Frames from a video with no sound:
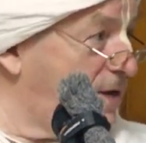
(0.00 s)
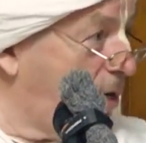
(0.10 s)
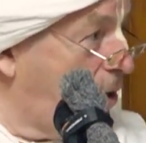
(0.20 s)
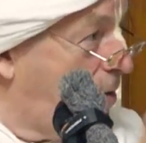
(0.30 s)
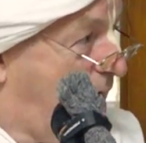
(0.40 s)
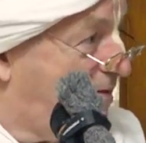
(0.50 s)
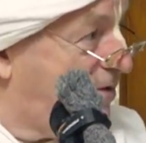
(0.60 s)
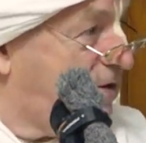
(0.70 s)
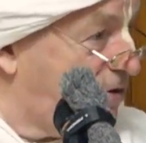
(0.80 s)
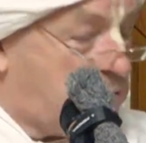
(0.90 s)
that you
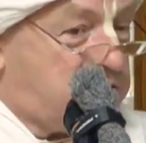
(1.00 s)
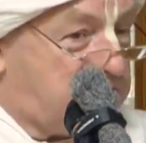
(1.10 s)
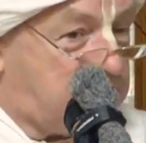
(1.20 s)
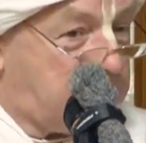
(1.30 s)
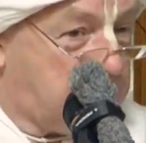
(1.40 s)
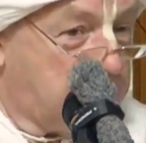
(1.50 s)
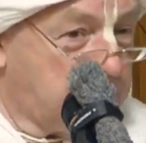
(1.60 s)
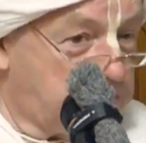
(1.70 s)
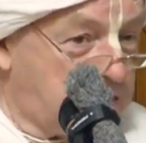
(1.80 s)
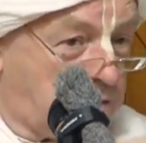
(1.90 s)
have a duty
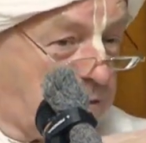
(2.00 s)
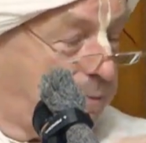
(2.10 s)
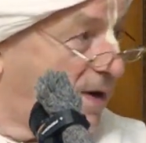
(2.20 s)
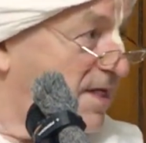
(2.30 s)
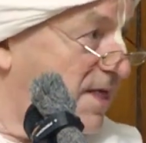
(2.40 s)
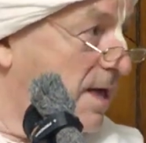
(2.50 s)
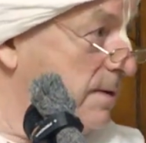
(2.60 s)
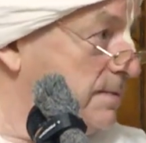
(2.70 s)
to your brother.